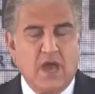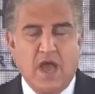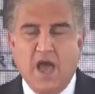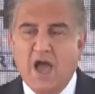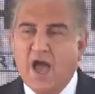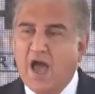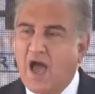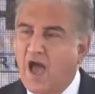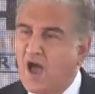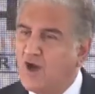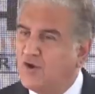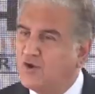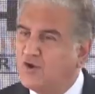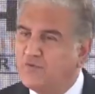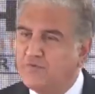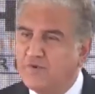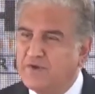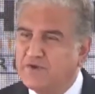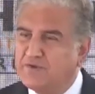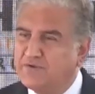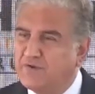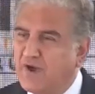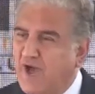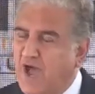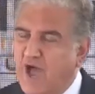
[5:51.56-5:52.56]

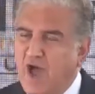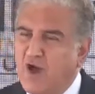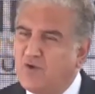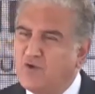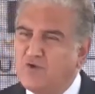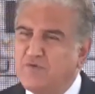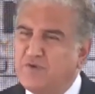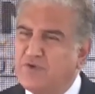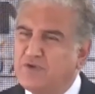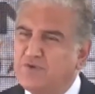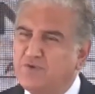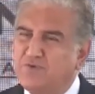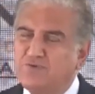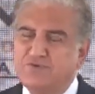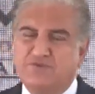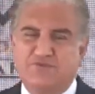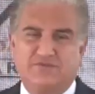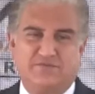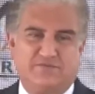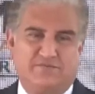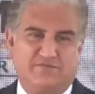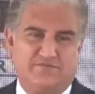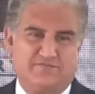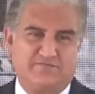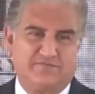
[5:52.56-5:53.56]
How do we use
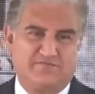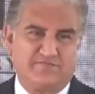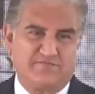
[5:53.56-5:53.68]
them